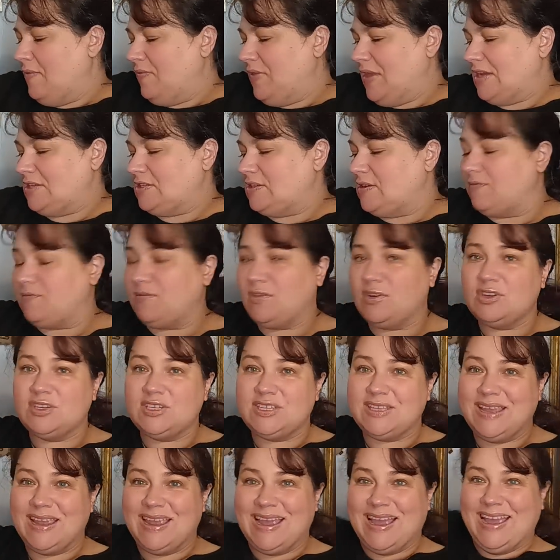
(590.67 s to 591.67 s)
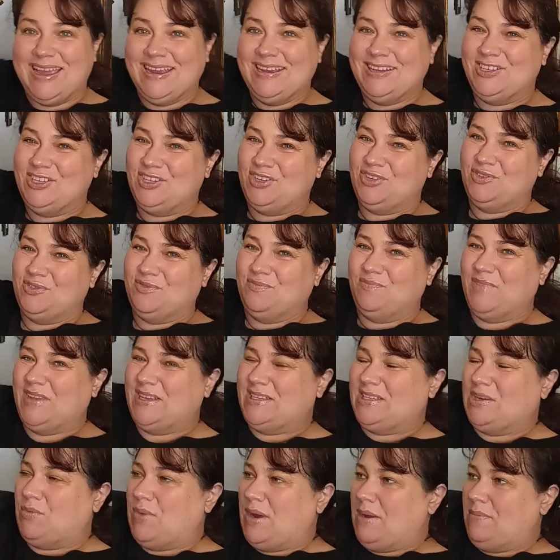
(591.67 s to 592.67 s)
That's the first thing I do,
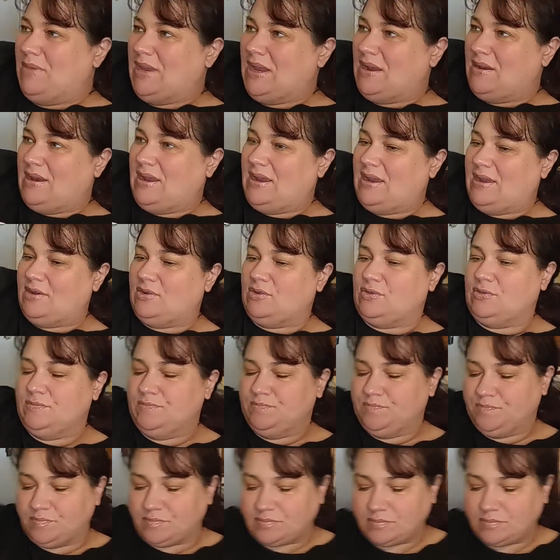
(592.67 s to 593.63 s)
is I wipe down the handle,